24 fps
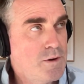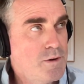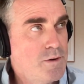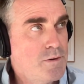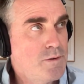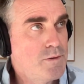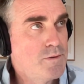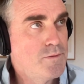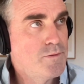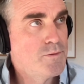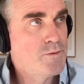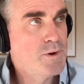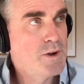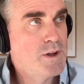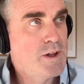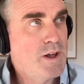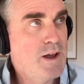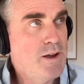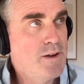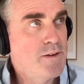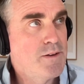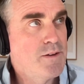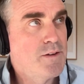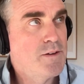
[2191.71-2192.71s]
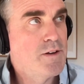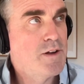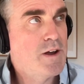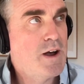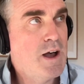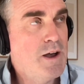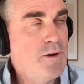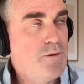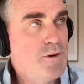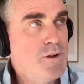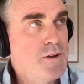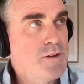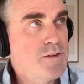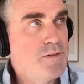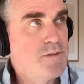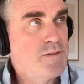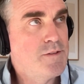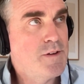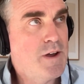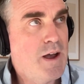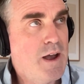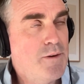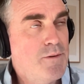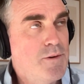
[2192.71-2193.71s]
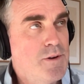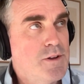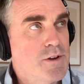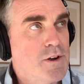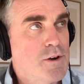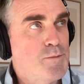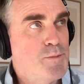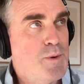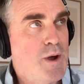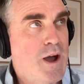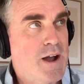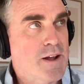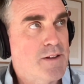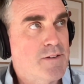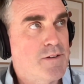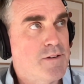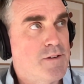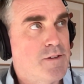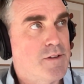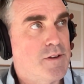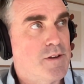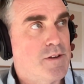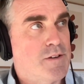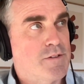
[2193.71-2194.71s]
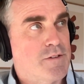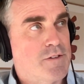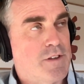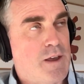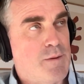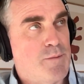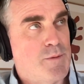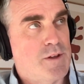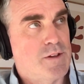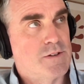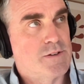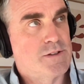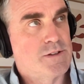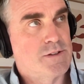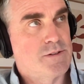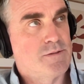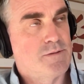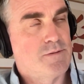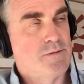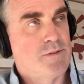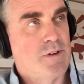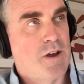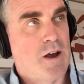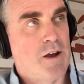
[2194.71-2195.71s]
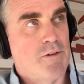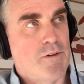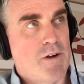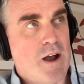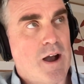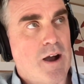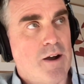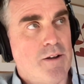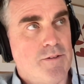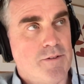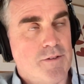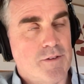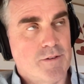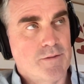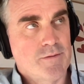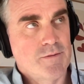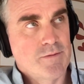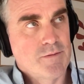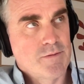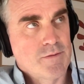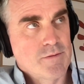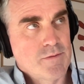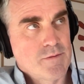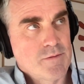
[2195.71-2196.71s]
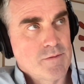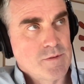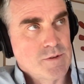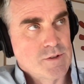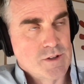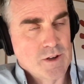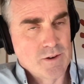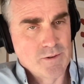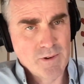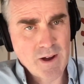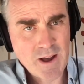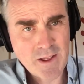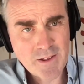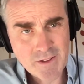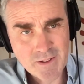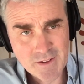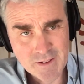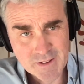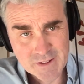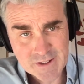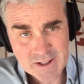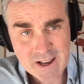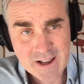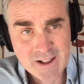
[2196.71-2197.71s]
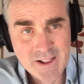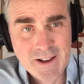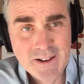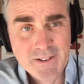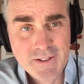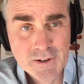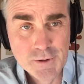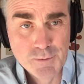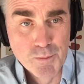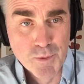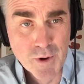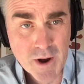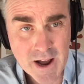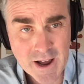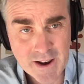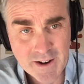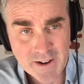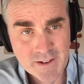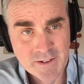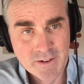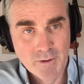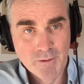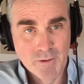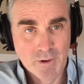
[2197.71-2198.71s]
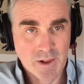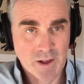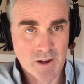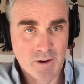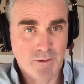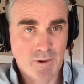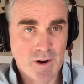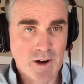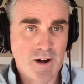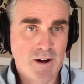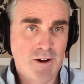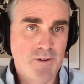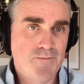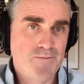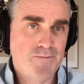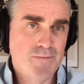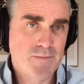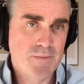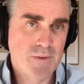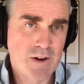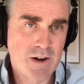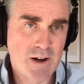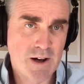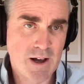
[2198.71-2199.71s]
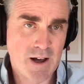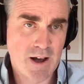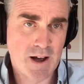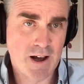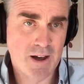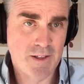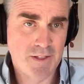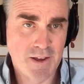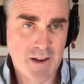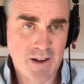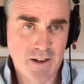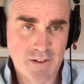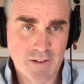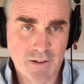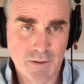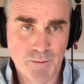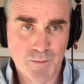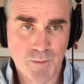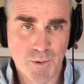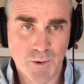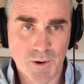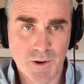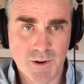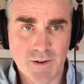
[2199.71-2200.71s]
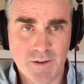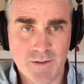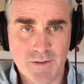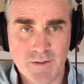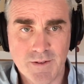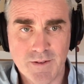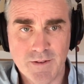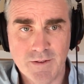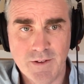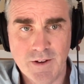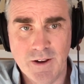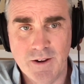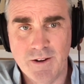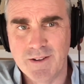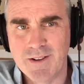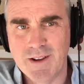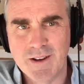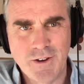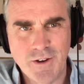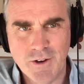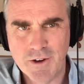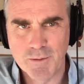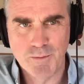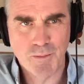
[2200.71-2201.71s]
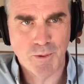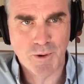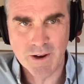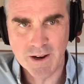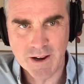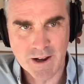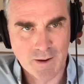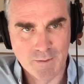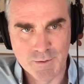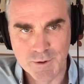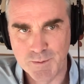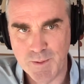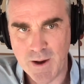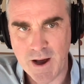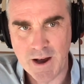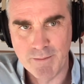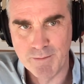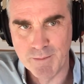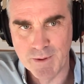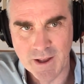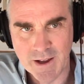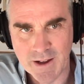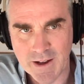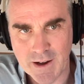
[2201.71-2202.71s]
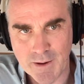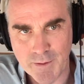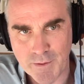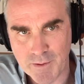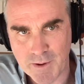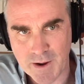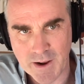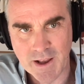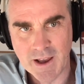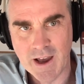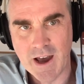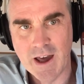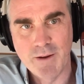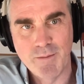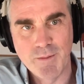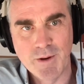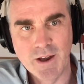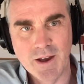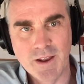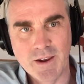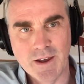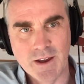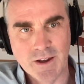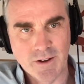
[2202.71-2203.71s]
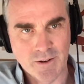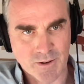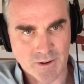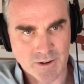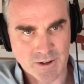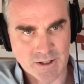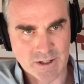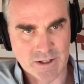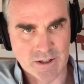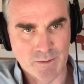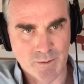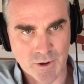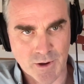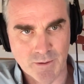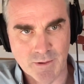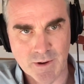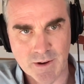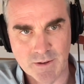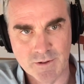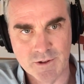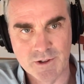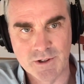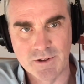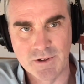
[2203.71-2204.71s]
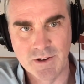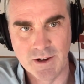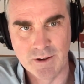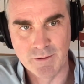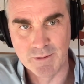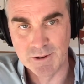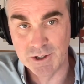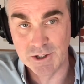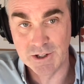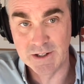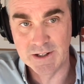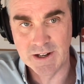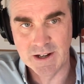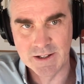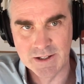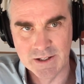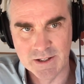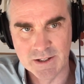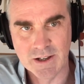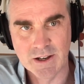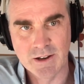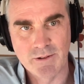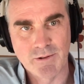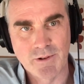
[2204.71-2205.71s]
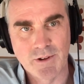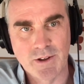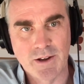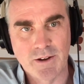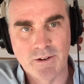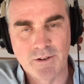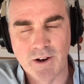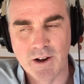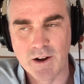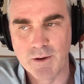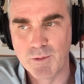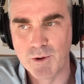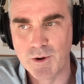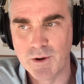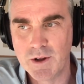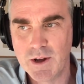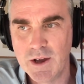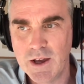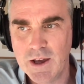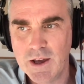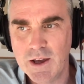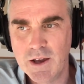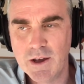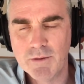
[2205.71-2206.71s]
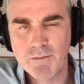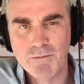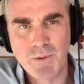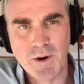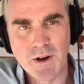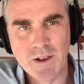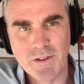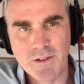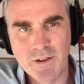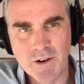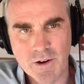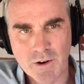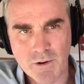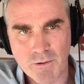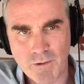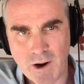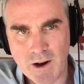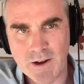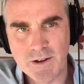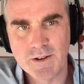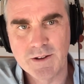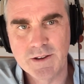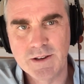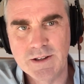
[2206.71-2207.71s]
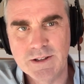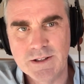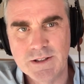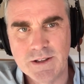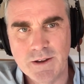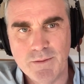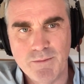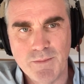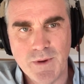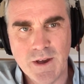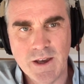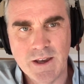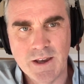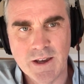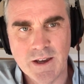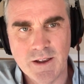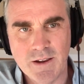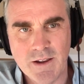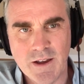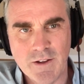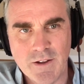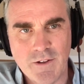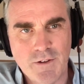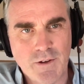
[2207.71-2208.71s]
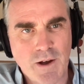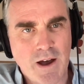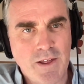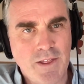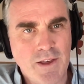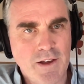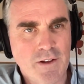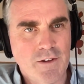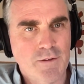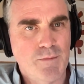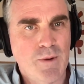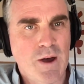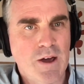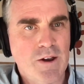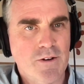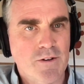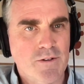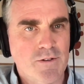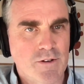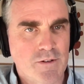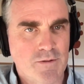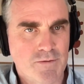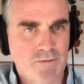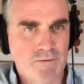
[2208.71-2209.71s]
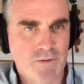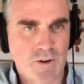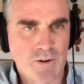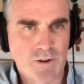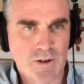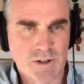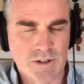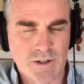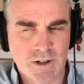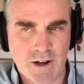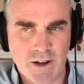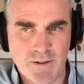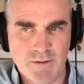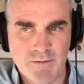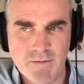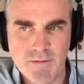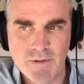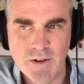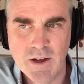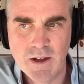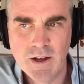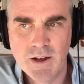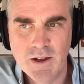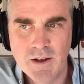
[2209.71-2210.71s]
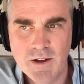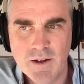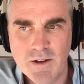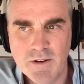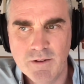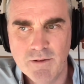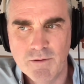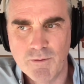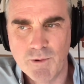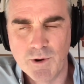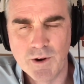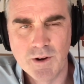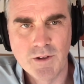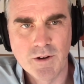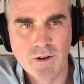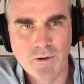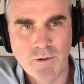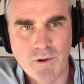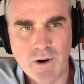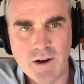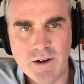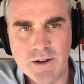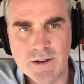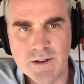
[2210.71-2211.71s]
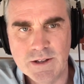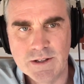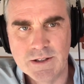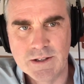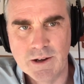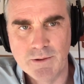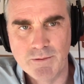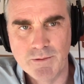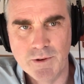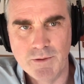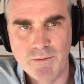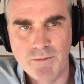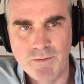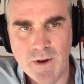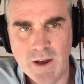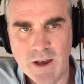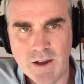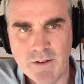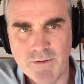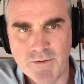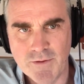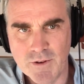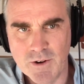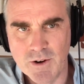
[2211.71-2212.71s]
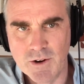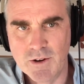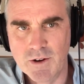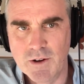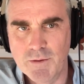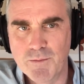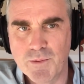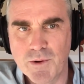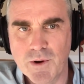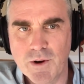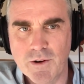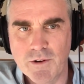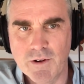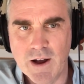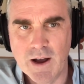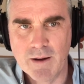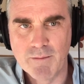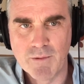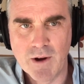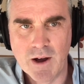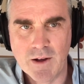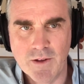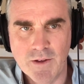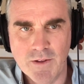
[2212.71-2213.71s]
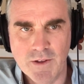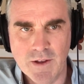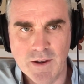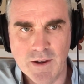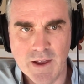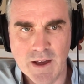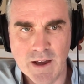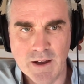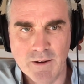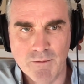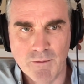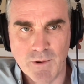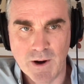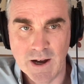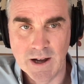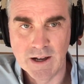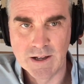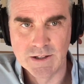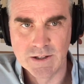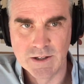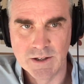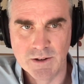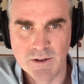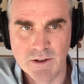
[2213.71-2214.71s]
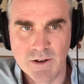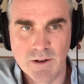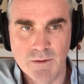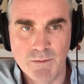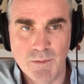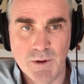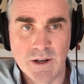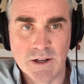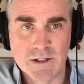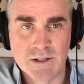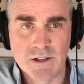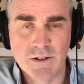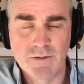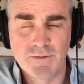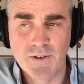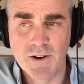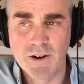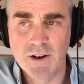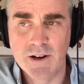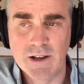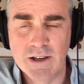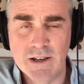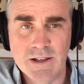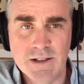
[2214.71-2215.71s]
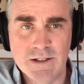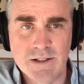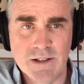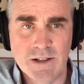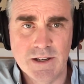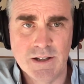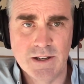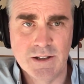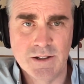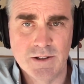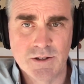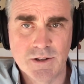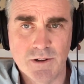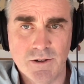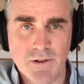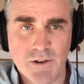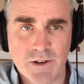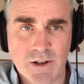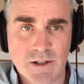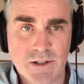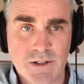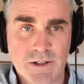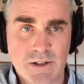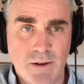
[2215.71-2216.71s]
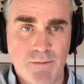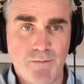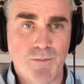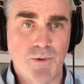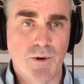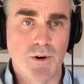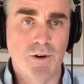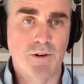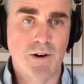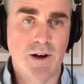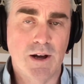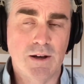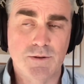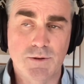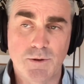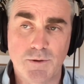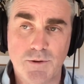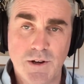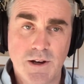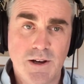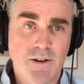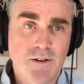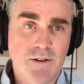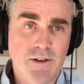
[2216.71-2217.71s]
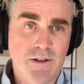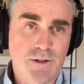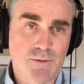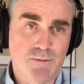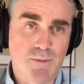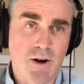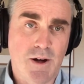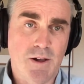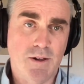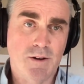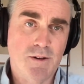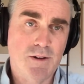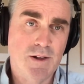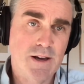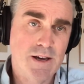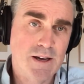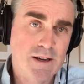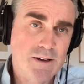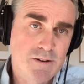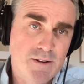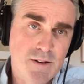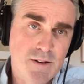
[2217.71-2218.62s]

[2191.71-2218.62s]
know well i i would i would go back to the statements around so rather than saying like this brand does it really well, I, I, think it's important, you know, like you could point HubSpot and be like HubSpot Academy and like Courtney Sembler or whatever, she, you know, what she does is like really incredible. But the qualities that make it, it's, I think it's better to focus on what are the qualities that would make for a good program rather than like, why is it good? Mm. Because it's very easy to look at some programs, particularly smaller, like,